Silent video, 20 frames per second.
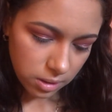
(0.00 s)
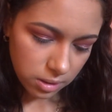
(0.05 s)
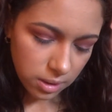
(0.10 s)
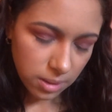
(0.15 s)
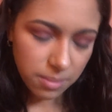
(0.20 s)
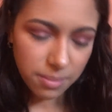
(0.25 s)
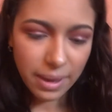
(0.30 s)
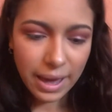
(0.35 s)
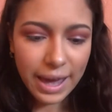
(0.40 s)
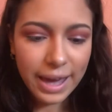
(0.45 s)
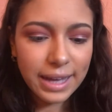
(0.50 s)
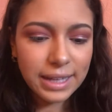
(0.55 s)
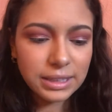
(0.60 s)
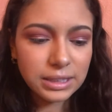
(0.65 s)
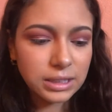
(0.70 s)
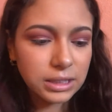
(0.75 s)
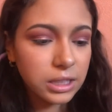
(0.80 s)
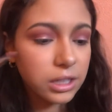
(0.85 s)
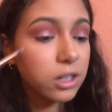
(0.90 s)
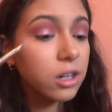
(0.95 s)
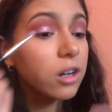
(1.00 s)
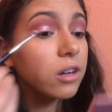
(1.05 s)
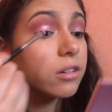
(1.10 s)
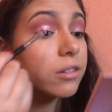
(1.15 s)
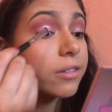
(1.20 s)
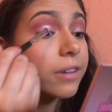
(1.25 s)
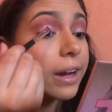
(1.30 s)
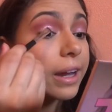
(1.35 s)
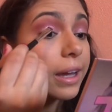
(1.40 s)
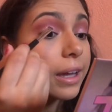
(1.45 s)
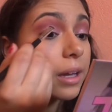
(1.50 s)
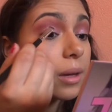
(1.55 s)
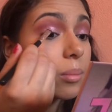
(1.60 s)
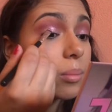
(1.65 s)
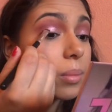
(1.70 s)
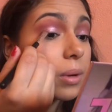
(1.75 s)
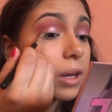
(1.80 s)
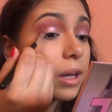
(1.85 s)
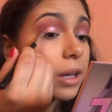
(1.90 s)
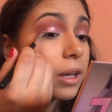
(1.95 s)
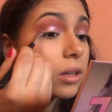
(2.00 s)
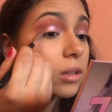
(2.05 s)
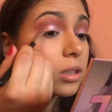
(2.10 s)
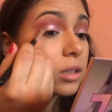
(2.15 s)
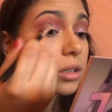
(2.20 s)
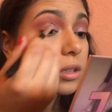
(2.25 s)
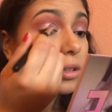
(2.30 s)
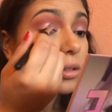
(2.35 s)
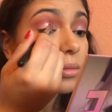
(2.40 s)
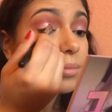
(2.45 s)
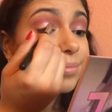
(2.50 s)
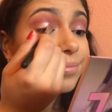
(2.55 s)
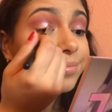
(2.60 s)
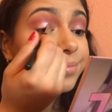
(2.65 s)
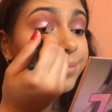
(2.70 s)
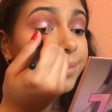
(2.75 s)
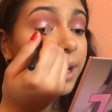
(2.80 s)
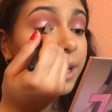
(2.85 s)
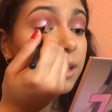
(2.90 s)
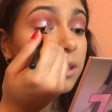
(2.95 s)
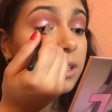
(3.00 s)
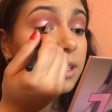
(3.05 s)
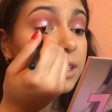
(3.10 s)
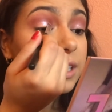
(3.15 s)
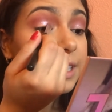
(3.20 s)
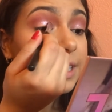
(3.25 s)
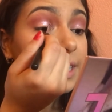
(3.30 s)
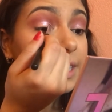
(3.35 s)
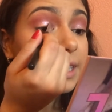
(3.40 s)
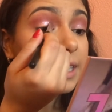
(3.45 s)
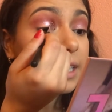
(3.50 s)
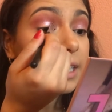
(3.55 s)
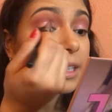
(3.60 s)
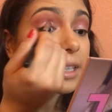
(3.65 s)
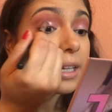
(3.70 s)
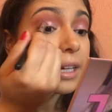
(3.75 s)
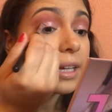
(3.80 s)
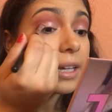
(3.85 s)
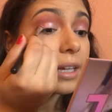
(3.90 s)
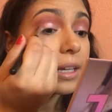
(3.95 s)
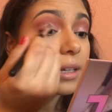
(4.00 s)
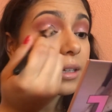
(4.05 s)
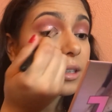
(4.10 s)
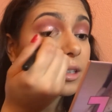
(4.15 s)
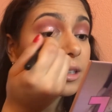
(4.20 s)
The mattes, they're alright, but you know, I don't think they're anything like